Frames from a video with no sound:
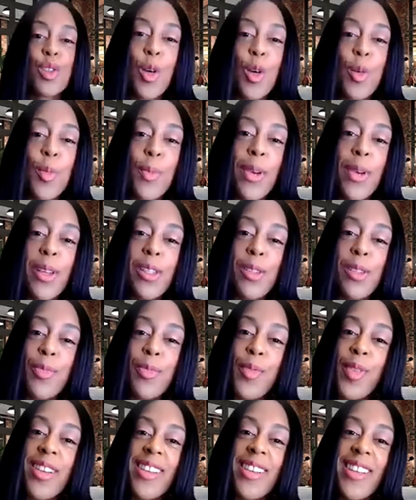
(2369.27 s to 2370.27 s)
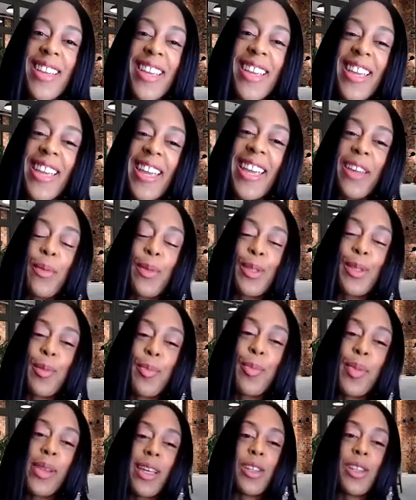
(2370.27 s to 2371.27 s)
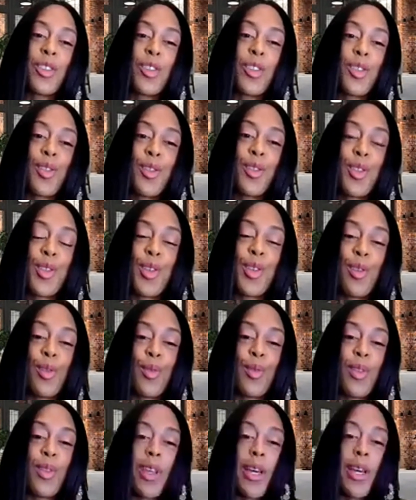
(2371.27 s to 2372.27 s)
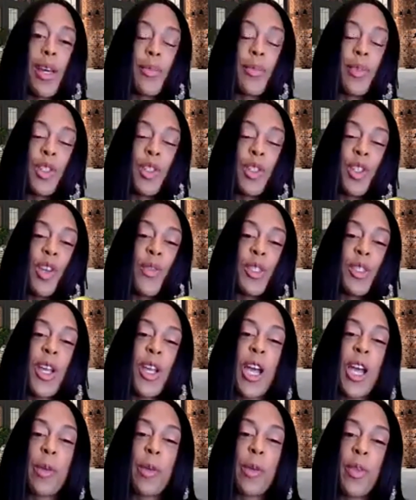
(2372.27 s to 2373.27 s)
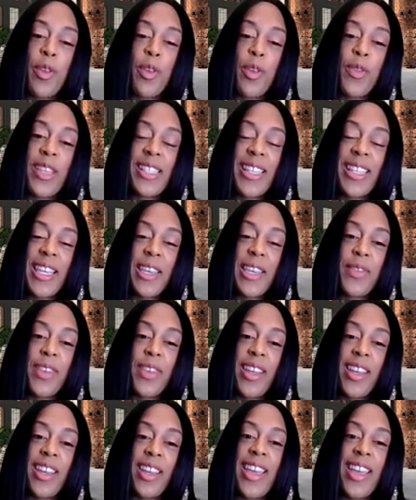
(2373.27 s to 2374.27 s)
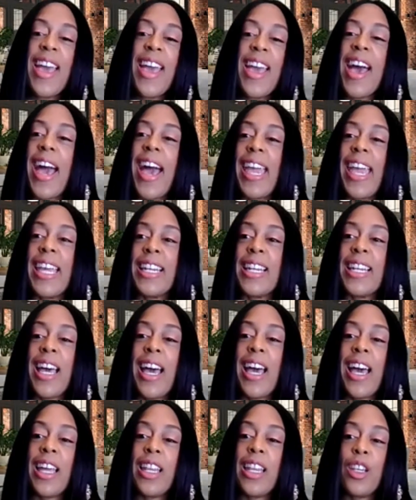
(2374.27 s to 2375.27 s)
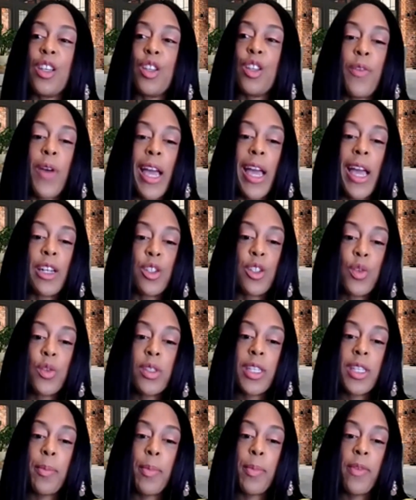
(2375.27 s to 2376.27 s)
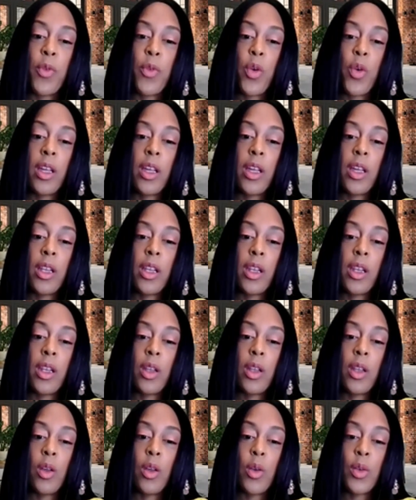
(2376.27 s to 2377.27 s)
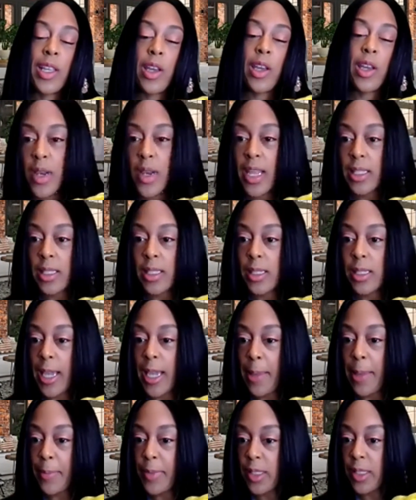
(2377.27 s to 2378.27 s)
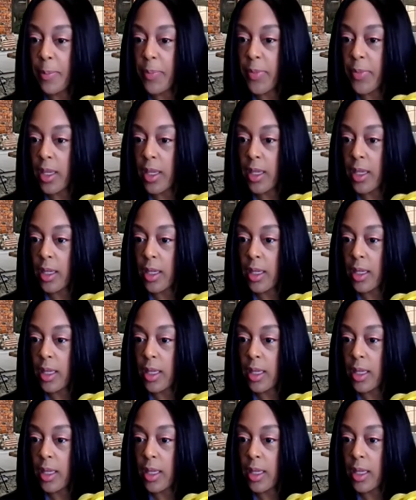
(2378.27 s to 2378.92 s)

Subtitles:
much, Brittany. It was a pleasure to share this time with you this evening. And I do see, before I close out, I see someone has typed something.